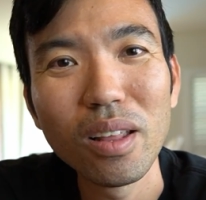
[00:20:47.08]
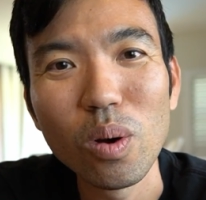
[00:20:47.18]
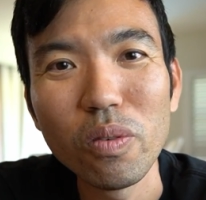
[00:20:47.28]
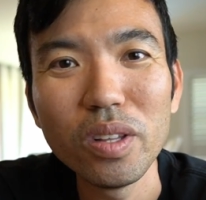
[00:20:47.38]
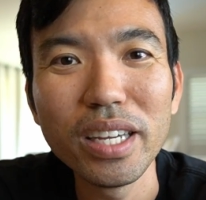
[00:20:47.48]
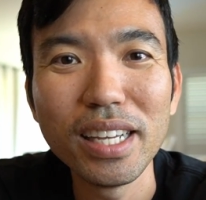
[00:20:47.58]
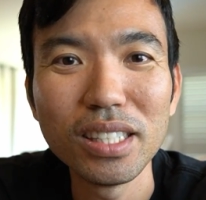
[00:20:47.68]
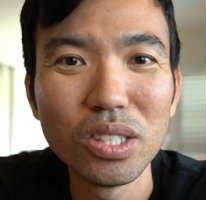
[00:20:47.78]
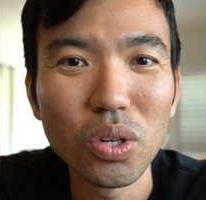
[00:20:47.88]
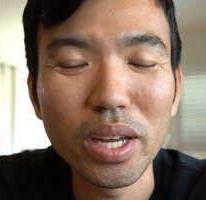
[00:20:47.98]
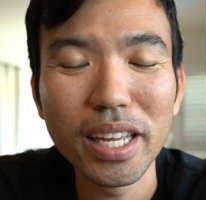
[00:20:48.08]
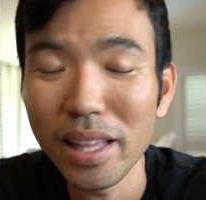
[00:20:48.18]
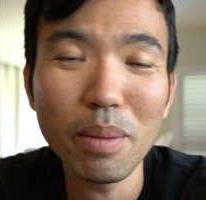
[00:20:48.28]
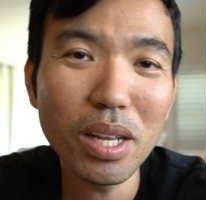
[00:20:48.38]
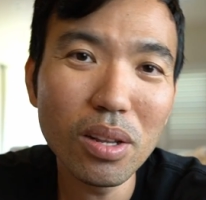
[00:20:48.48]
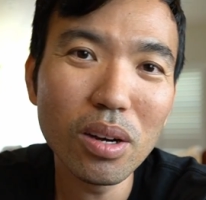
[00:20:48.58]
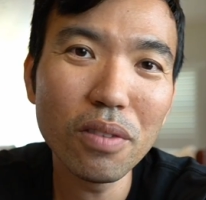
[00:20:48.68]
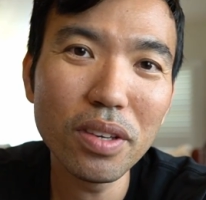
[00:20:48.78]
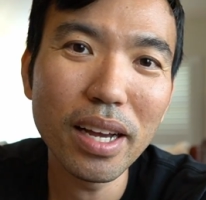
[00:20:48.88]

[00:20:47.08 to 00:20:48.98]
Hopefully you guys enjoyed it. And let me know if you